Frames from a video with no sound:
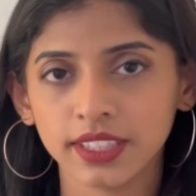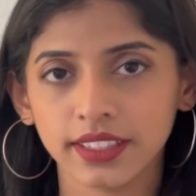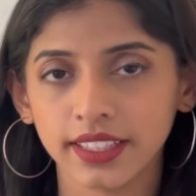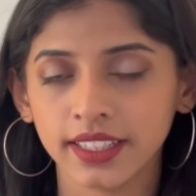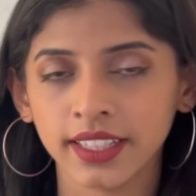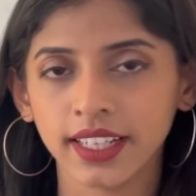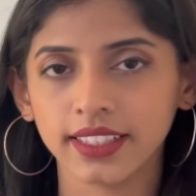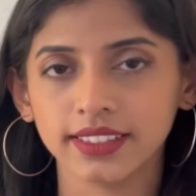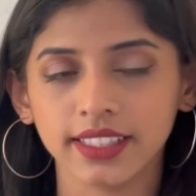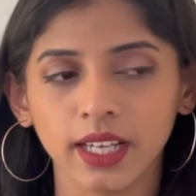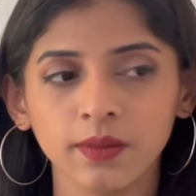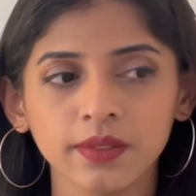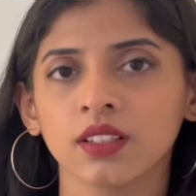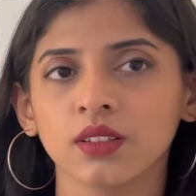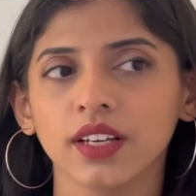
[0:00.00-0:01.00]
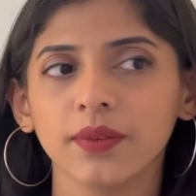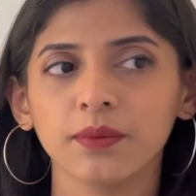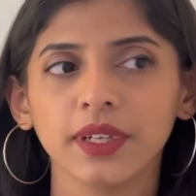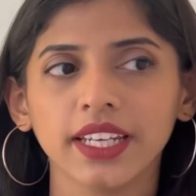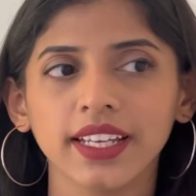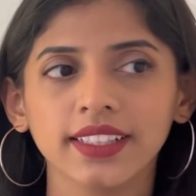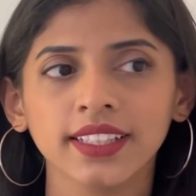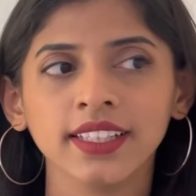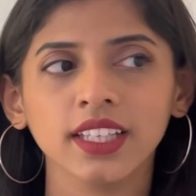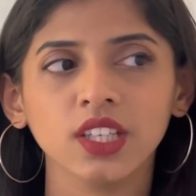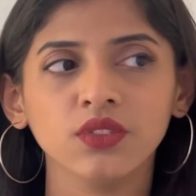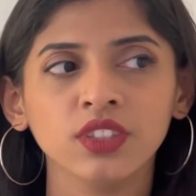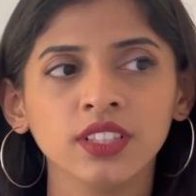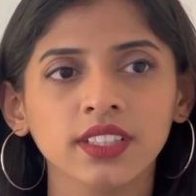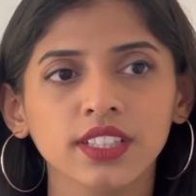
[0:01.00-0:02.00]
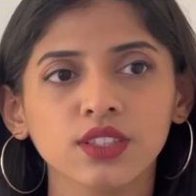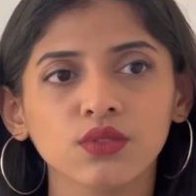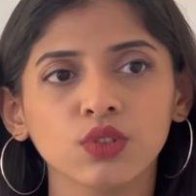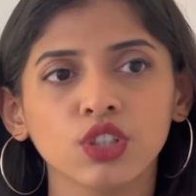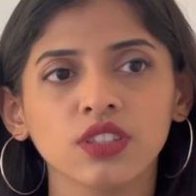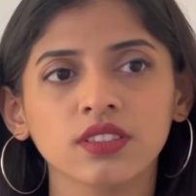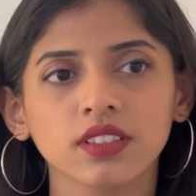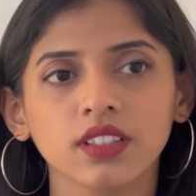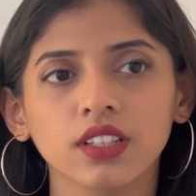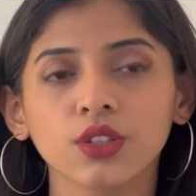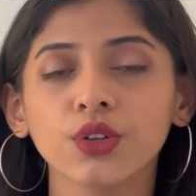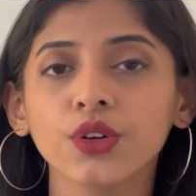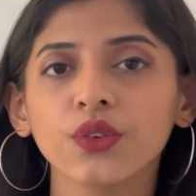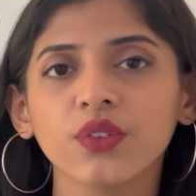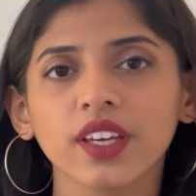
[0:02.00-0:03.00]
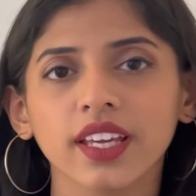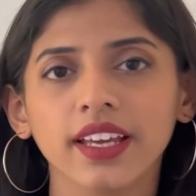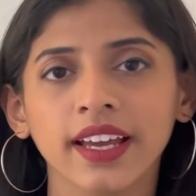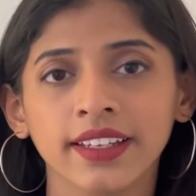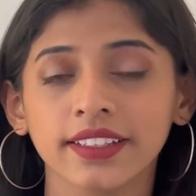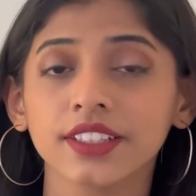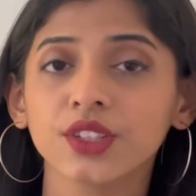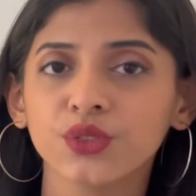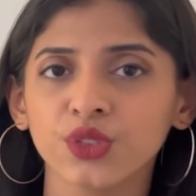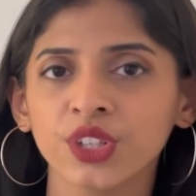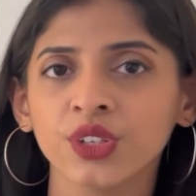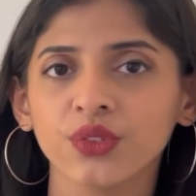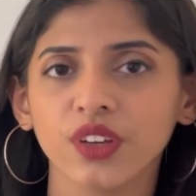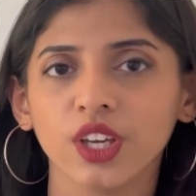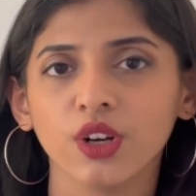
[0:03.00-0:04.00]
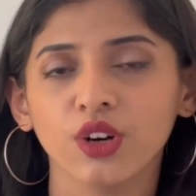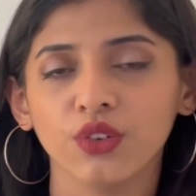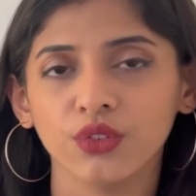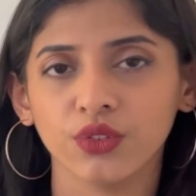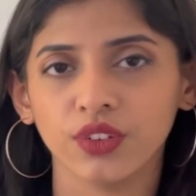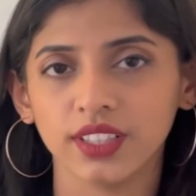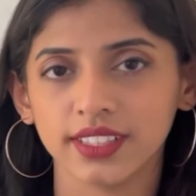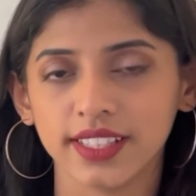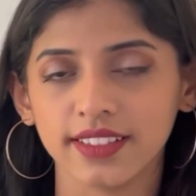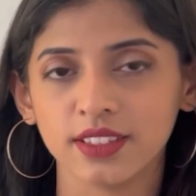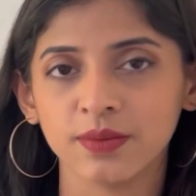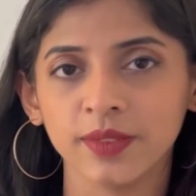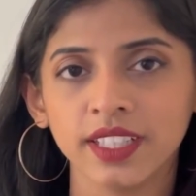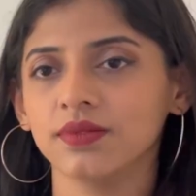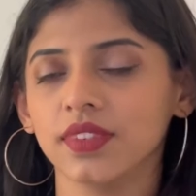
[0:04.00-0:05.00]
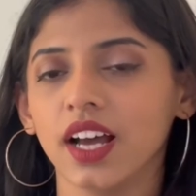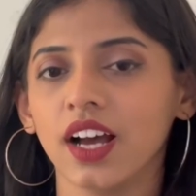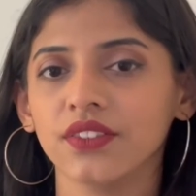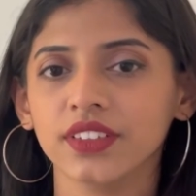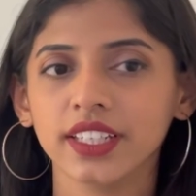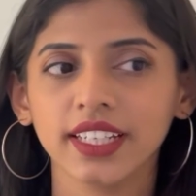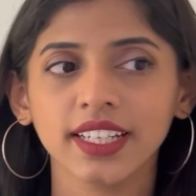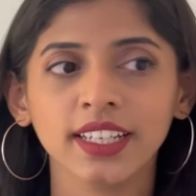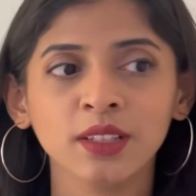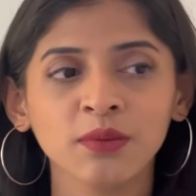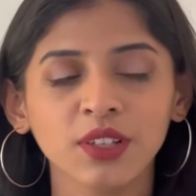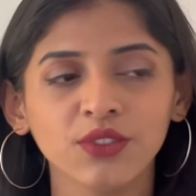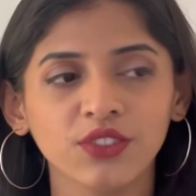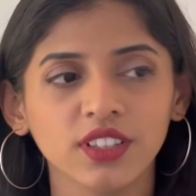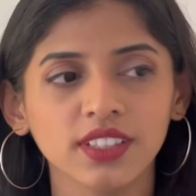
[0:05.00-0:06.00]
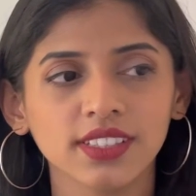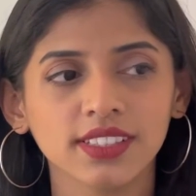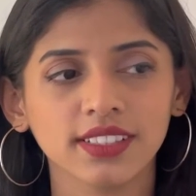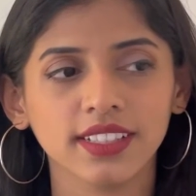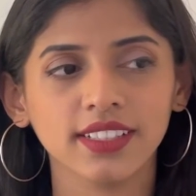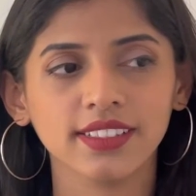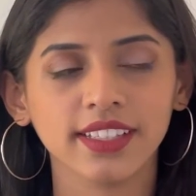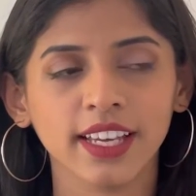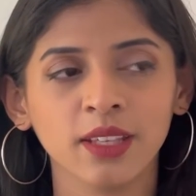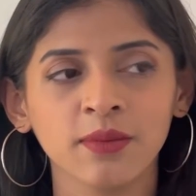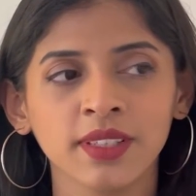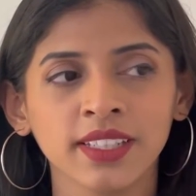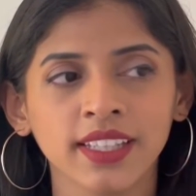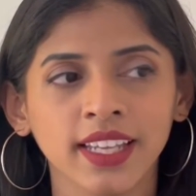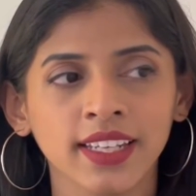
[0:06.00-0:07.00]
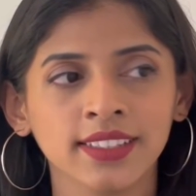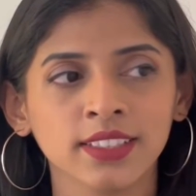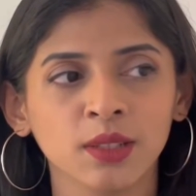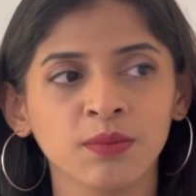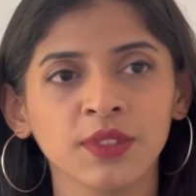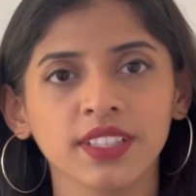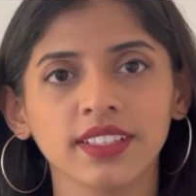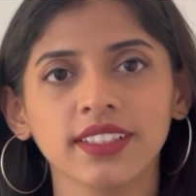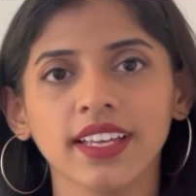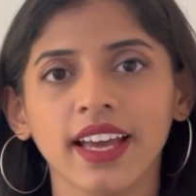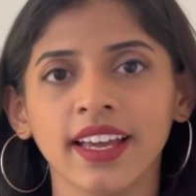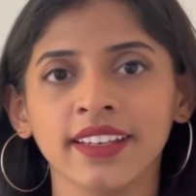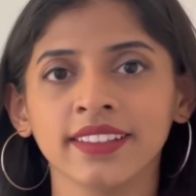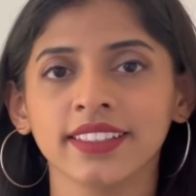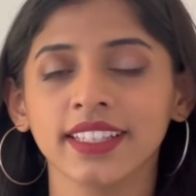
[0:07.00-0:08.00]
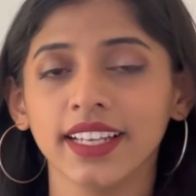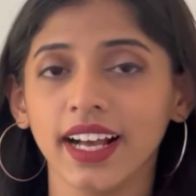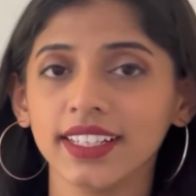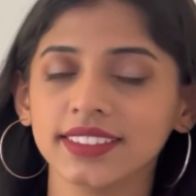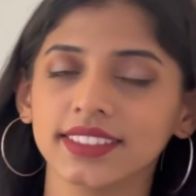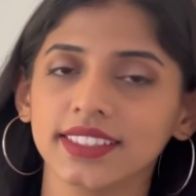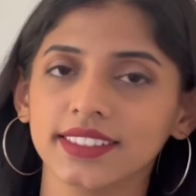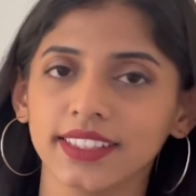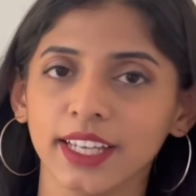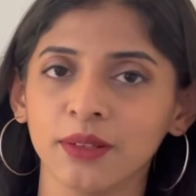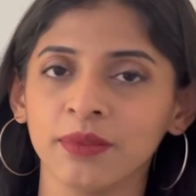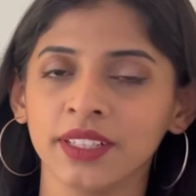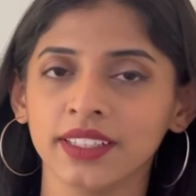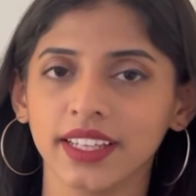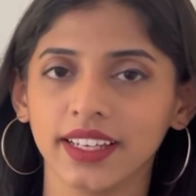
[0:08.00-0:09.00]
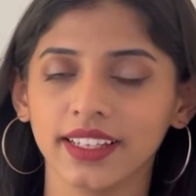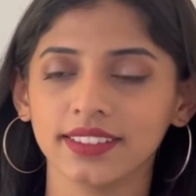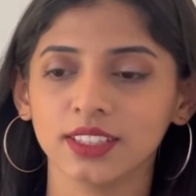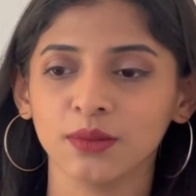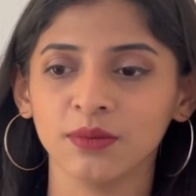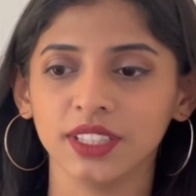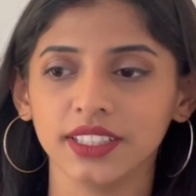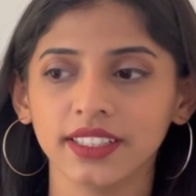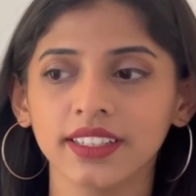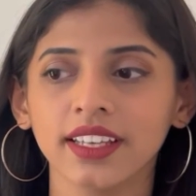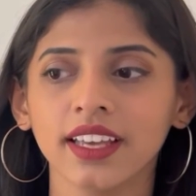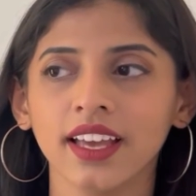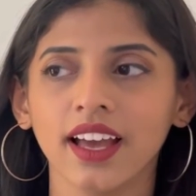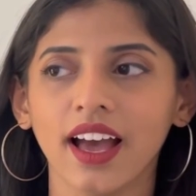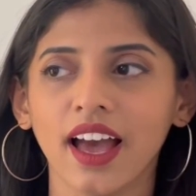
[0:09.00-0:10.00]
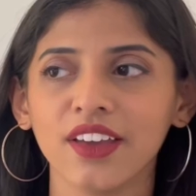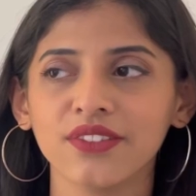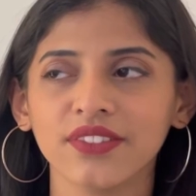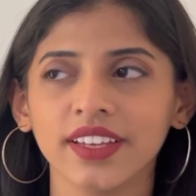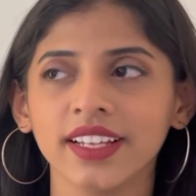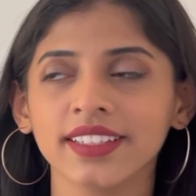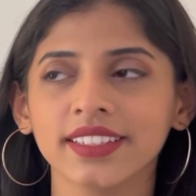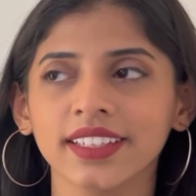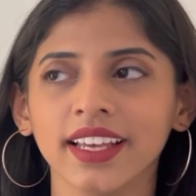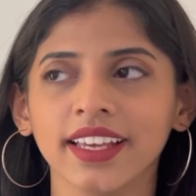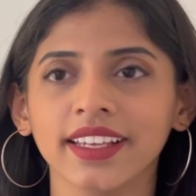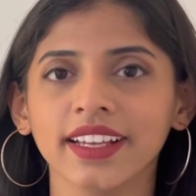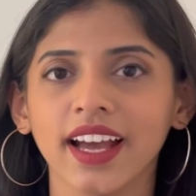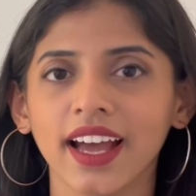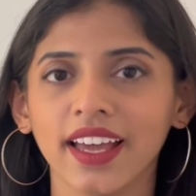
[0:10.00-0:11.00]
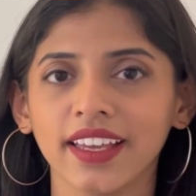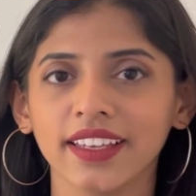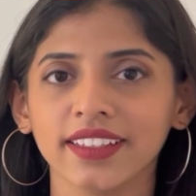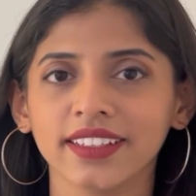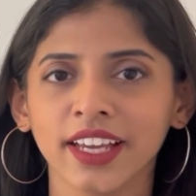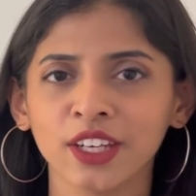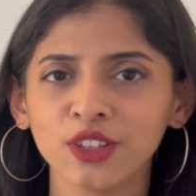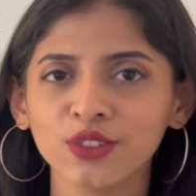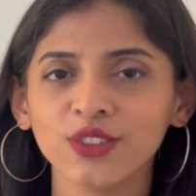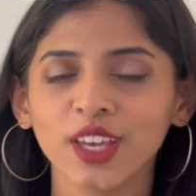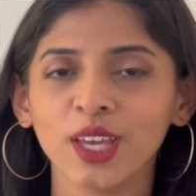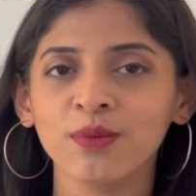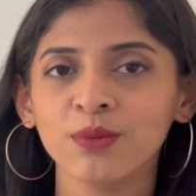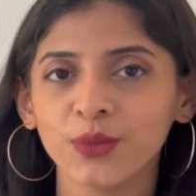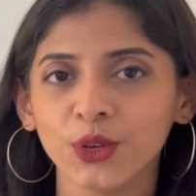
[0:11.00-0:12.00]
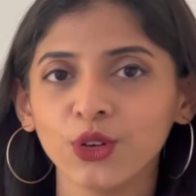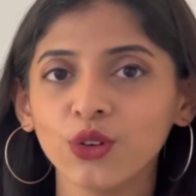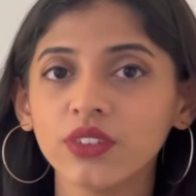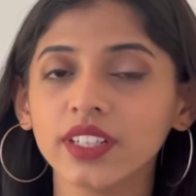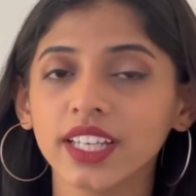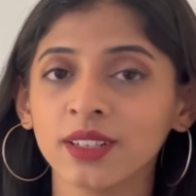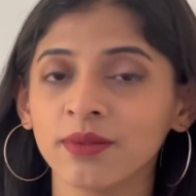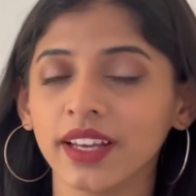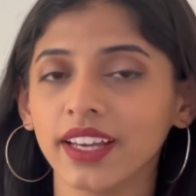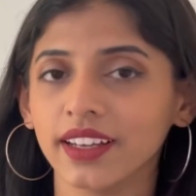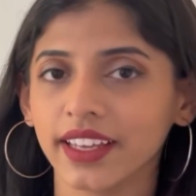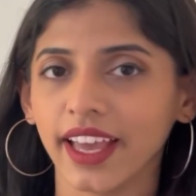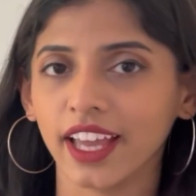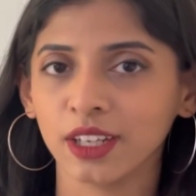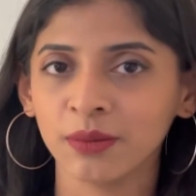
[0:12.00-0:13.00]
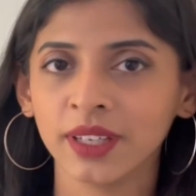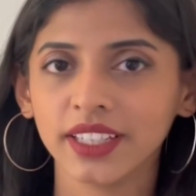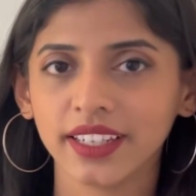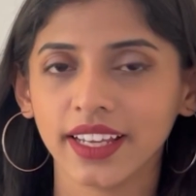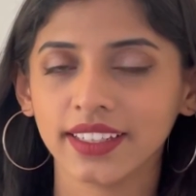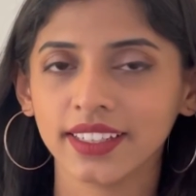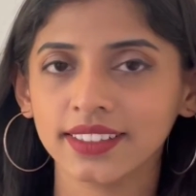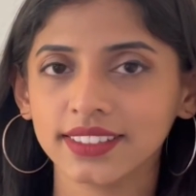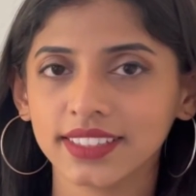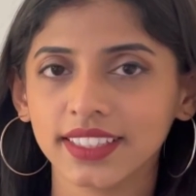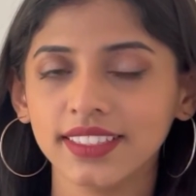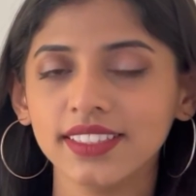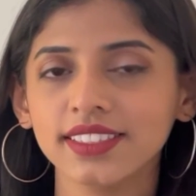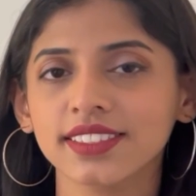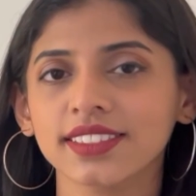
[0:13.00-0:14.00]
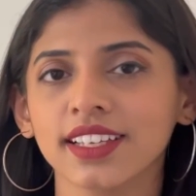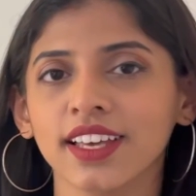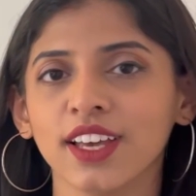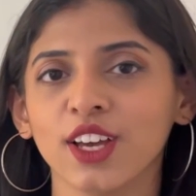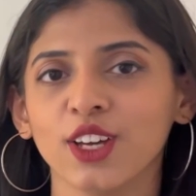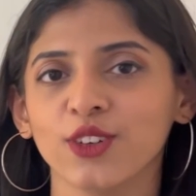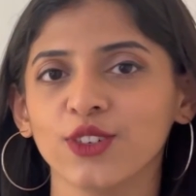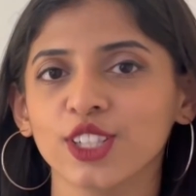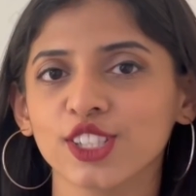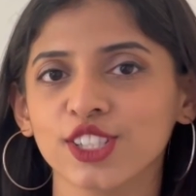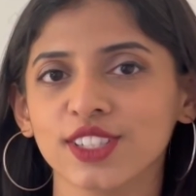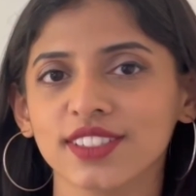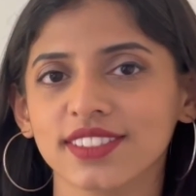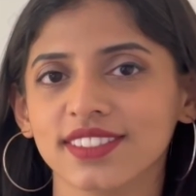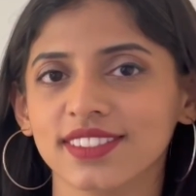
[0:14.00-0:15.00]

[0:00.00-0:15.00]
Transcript: written exams. But I think even this was a good way and a different way of assessment. After reading my first assignment that I submitted and the last assignment that I submitted, I felt like I kind of improved in my academic writing skills, which is